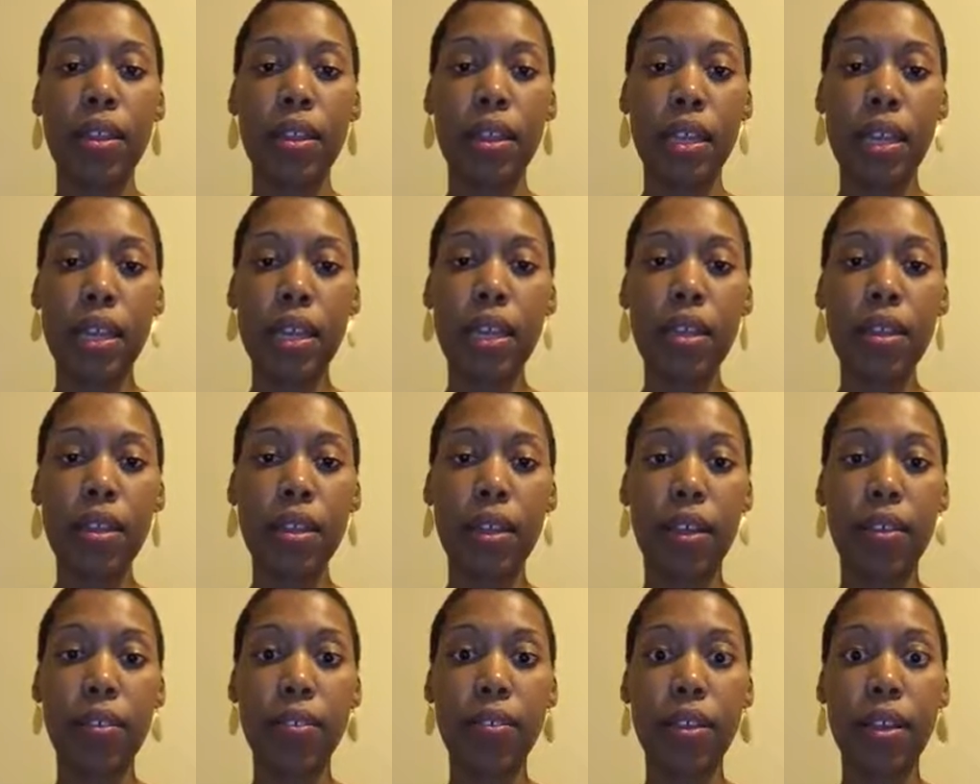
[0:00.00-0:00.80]
the
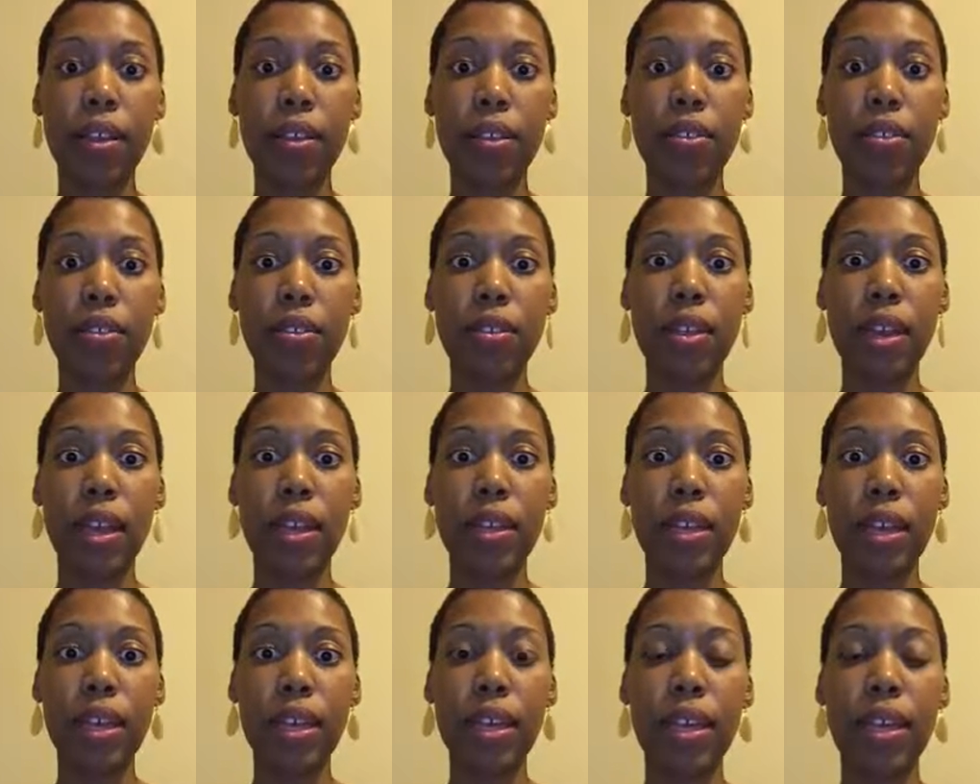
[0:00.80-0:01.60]
illness, and so
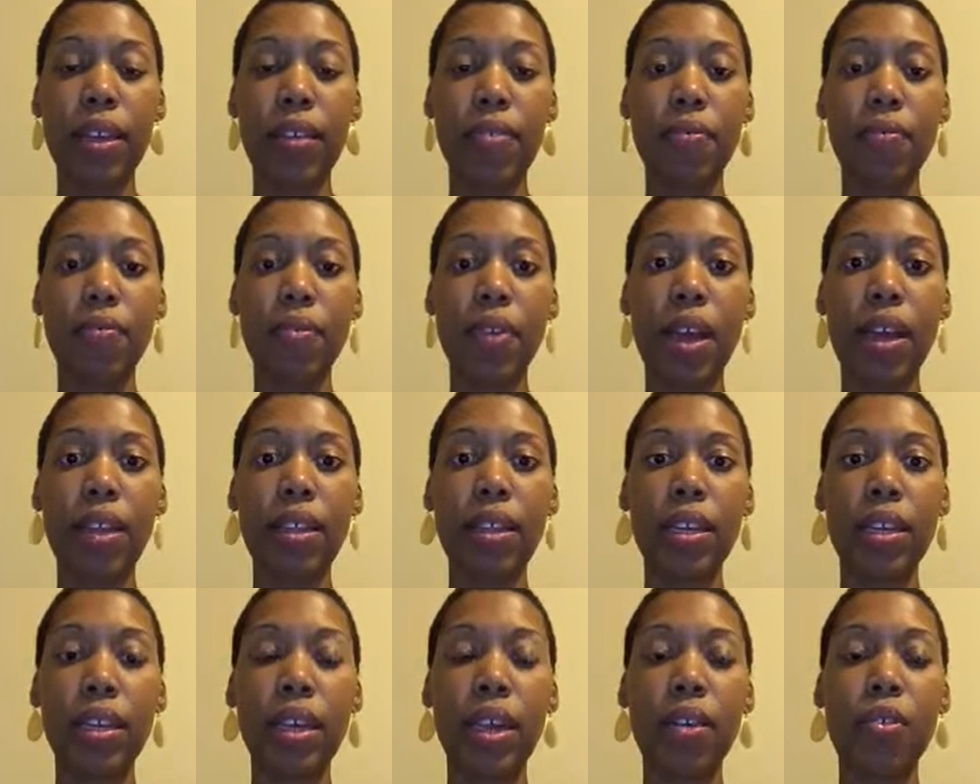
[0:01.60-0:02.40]
that they can
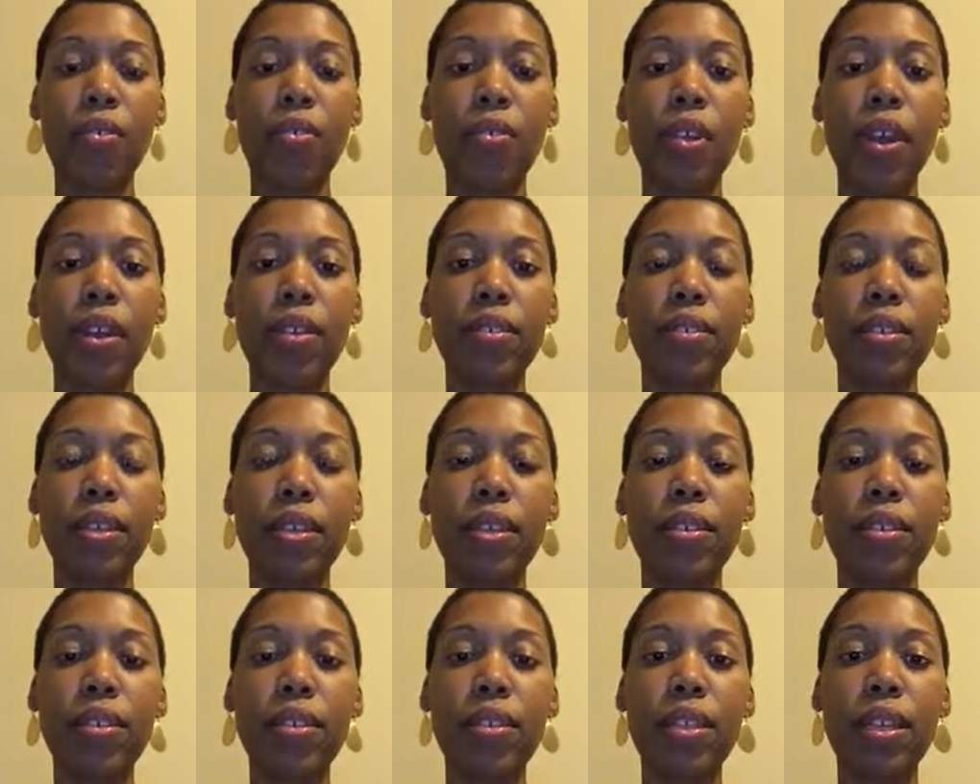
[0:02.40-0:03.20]
finally get rest
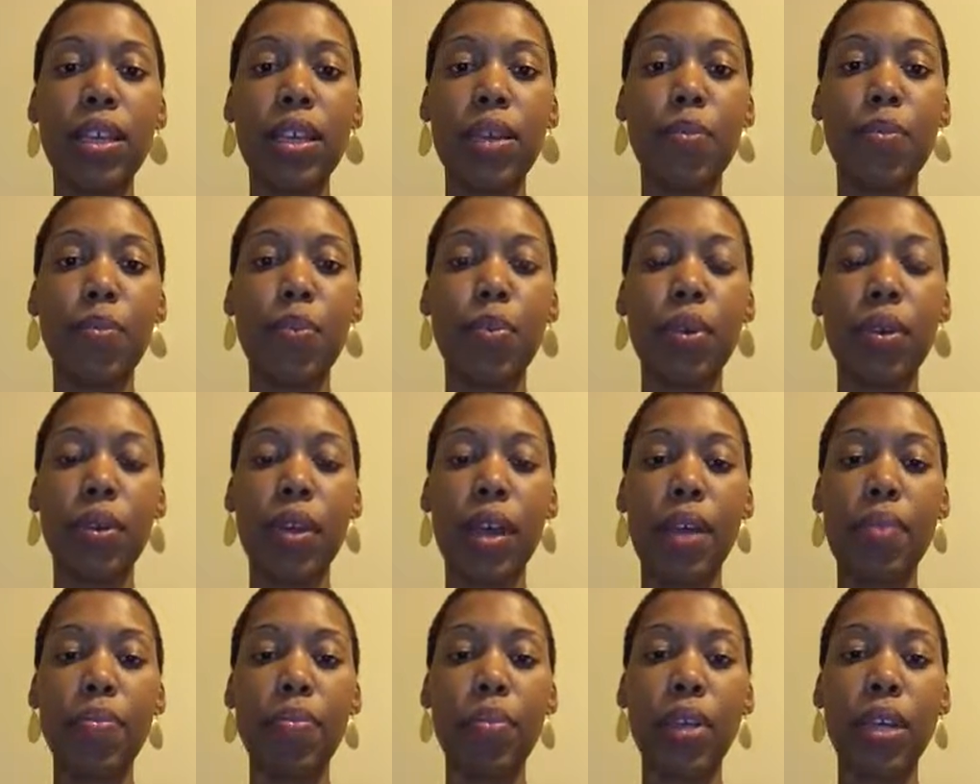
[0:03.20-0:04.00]
and sleep
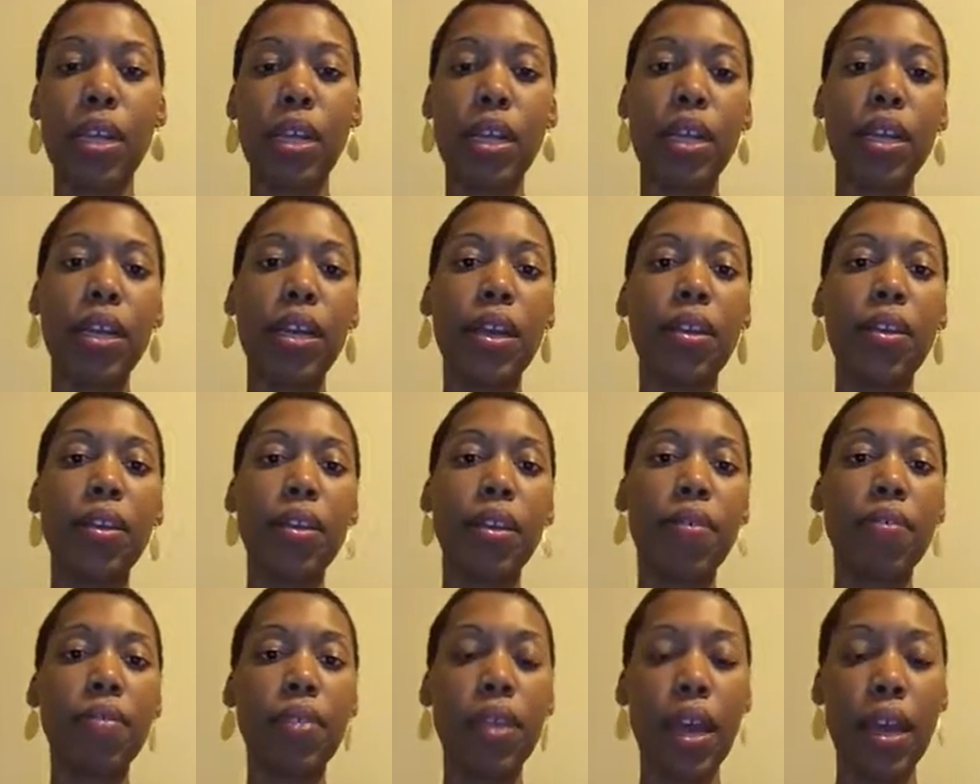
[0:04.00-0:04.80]
and be
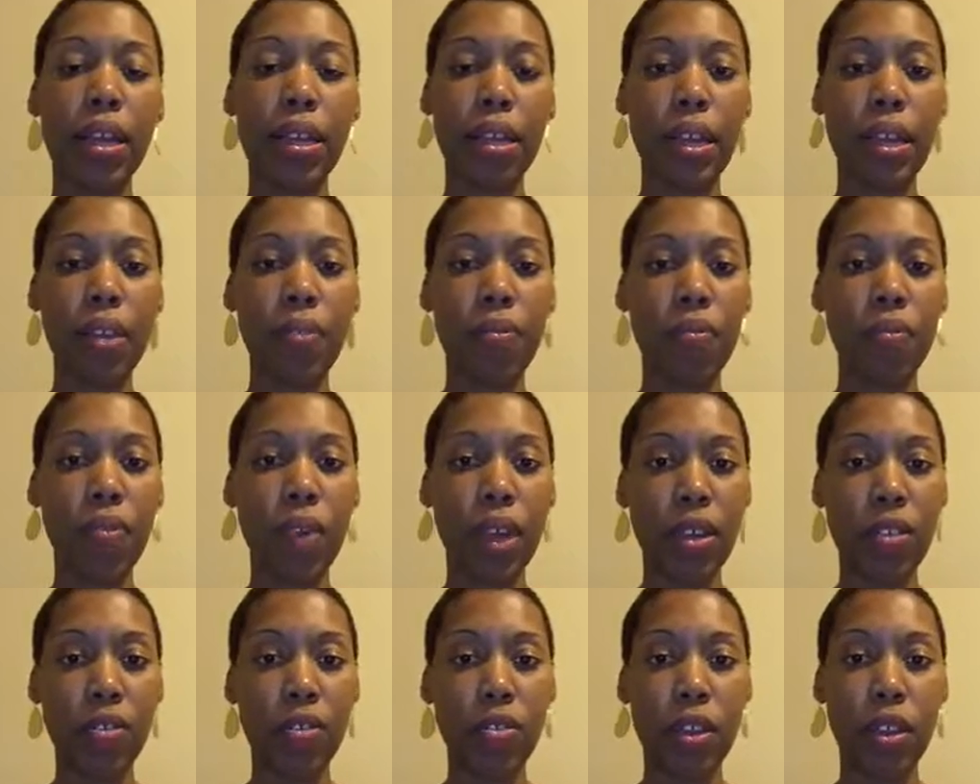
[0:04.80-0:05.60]
cleared of that
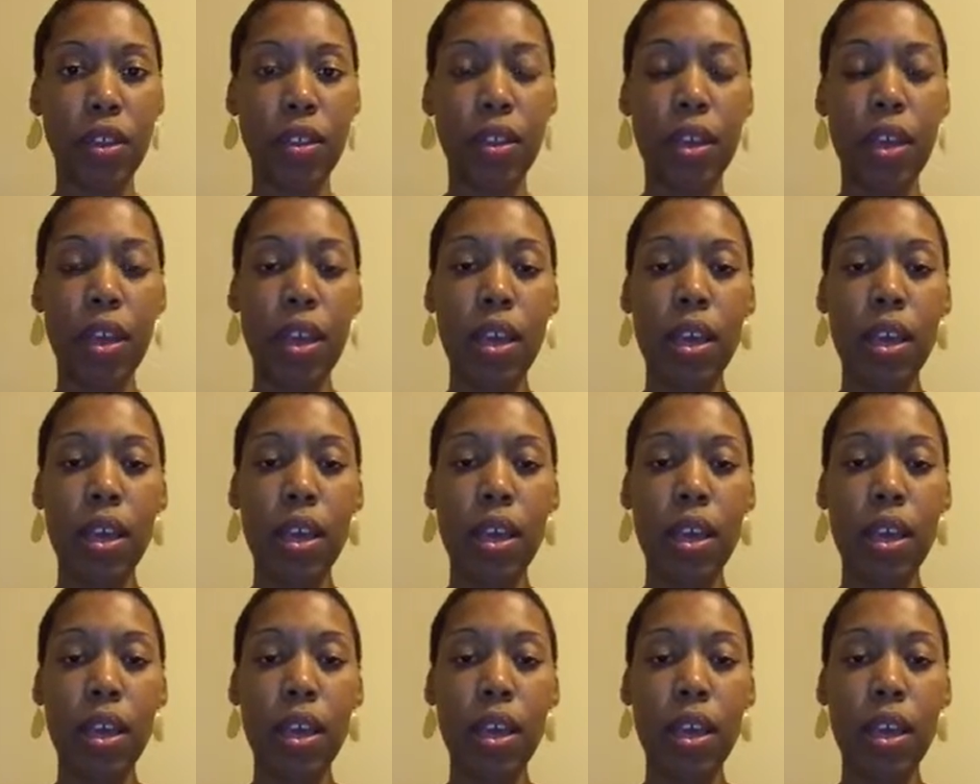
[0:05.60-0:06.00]
infection.